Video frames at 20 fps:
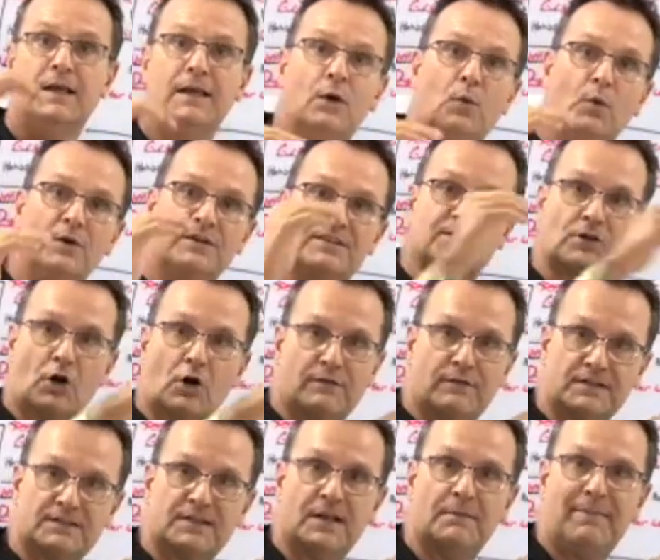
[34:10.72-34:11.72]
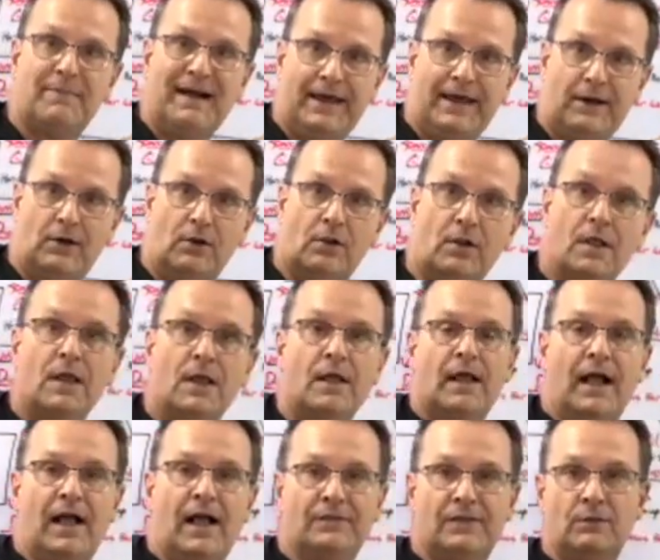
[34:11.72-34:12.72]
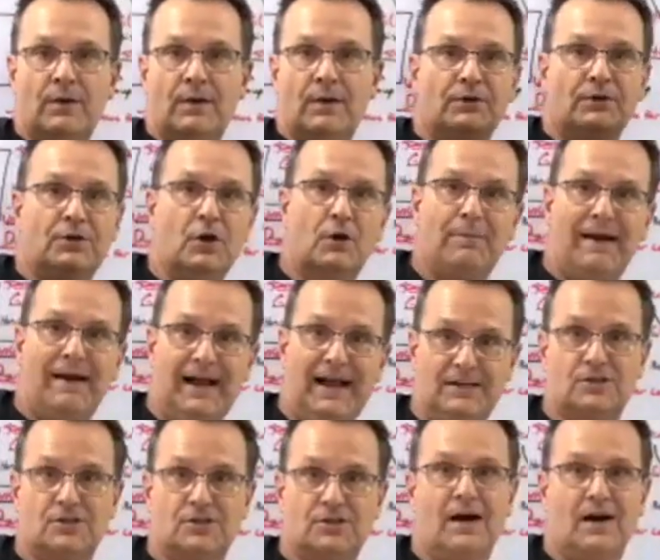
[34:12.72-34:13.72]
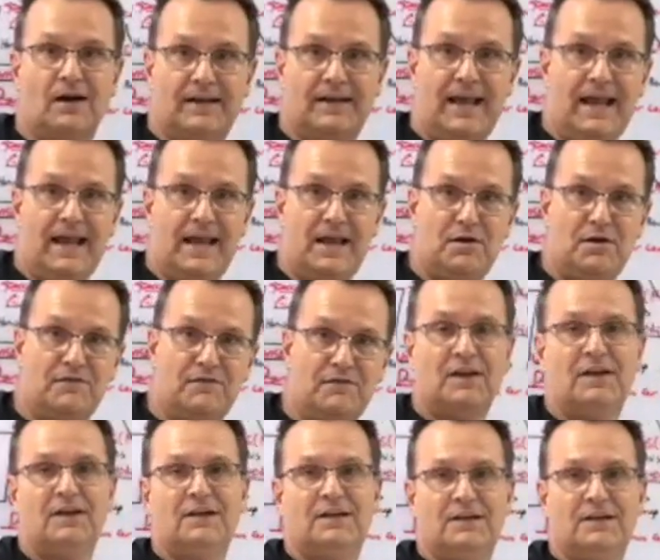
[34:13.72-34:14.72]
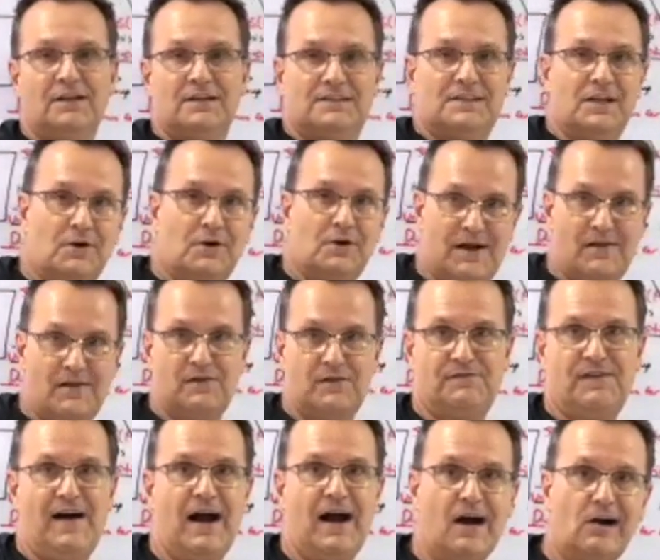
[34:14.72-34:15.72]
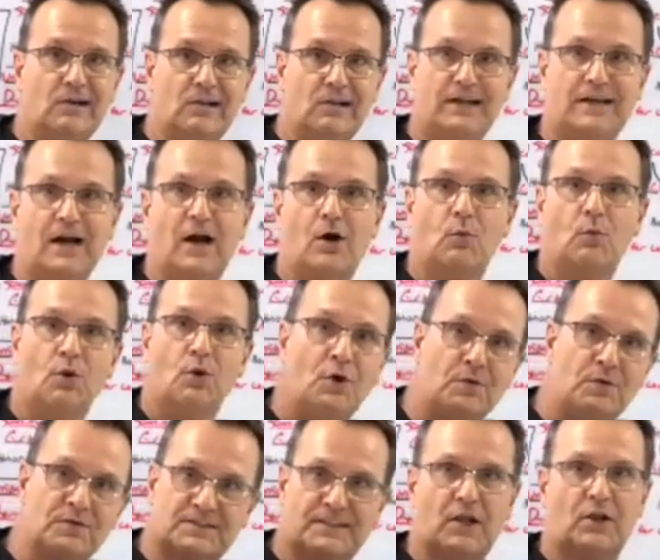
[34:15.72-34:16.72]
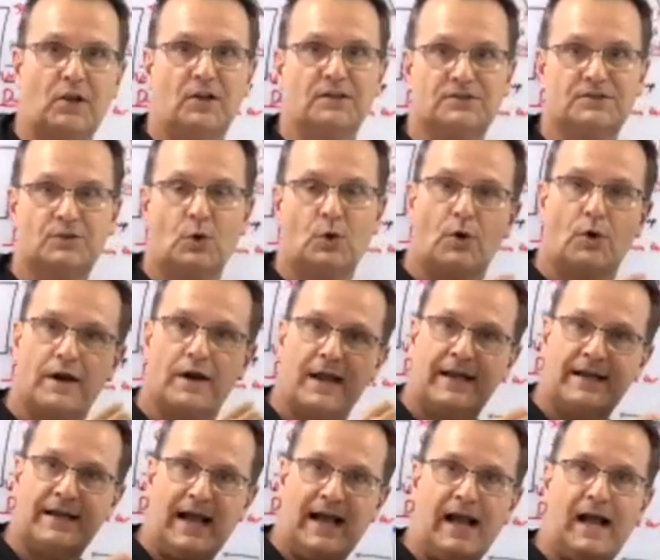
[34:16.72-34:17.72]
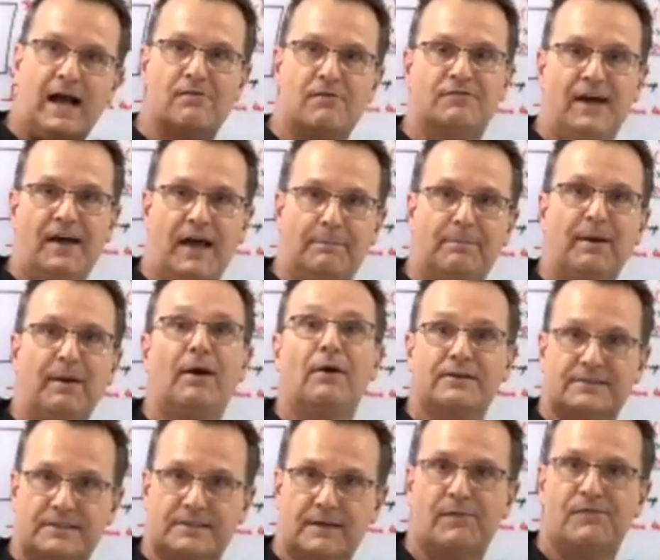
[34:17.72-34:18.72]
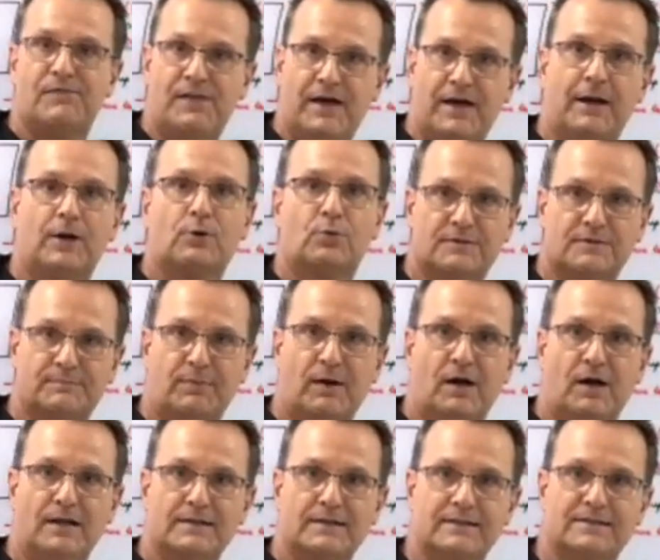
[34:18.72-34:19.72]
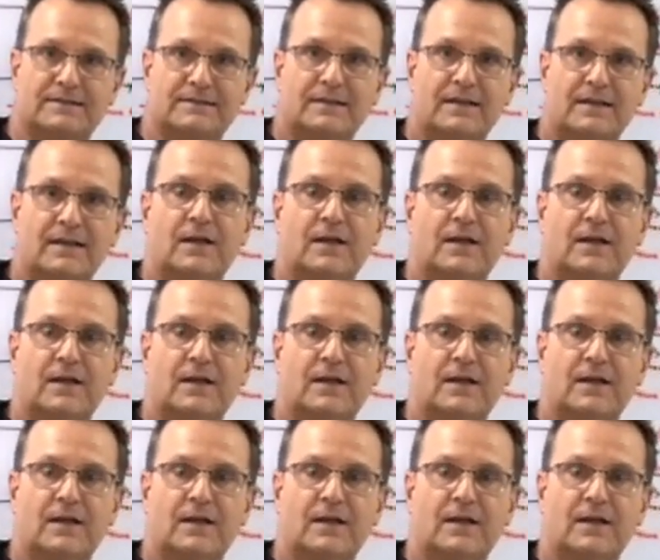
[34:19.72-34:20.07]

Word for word: it would serve us in battle, and then we would go back to our cave, sit around the fire, lick our wounds, tell a story, and have that parasympathetic response.